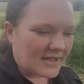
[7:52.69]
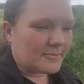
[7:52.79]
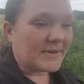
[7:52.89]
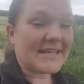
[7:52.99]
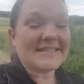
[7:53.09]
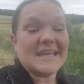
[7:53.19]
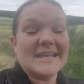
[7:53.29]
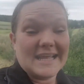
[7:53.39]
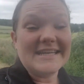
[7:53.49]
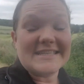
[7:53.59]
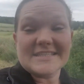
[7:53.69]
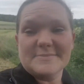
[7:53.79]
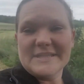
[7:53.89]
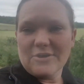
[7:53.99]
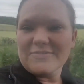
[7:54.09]
And it does
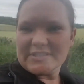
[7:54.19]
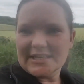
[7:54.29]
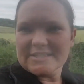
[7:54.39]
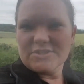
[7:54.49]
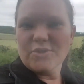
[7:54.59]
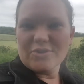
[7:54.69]
mean that obviously it's not